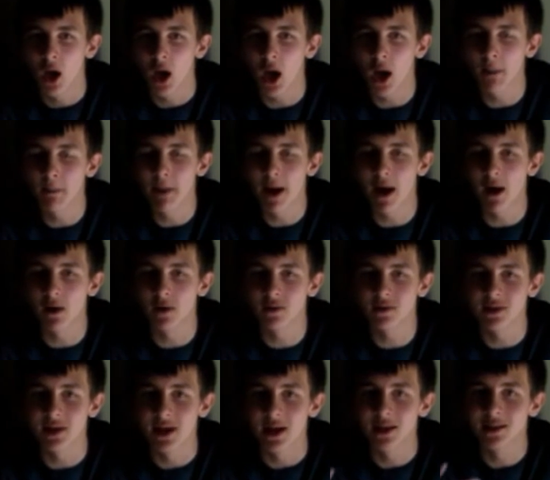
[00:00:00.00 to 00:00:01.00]

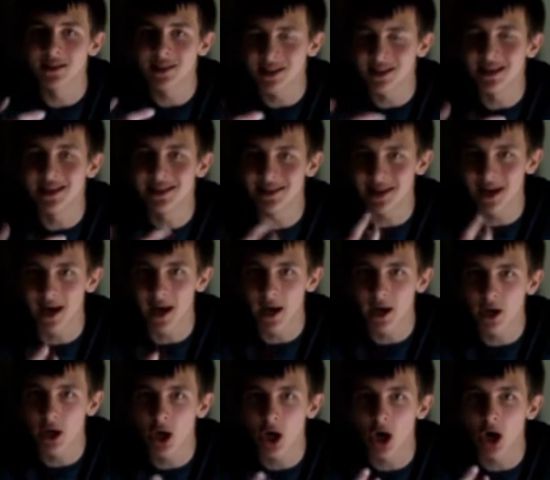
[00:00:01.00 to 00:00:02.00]
about the
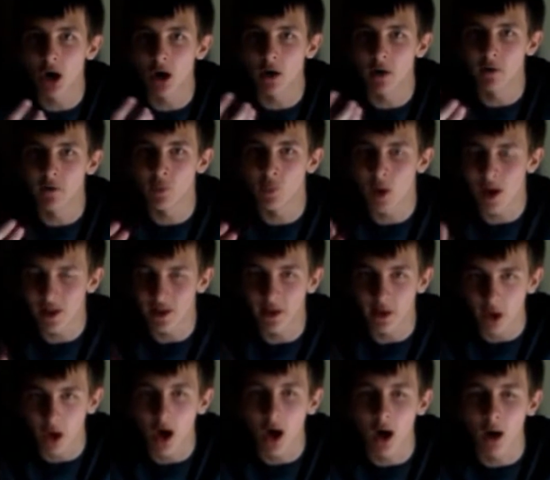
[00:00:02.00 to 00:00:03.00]
entire of where they
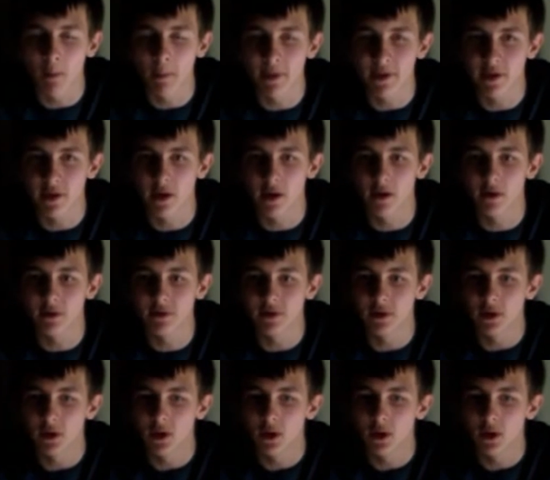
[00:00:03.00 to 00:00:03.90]
are, because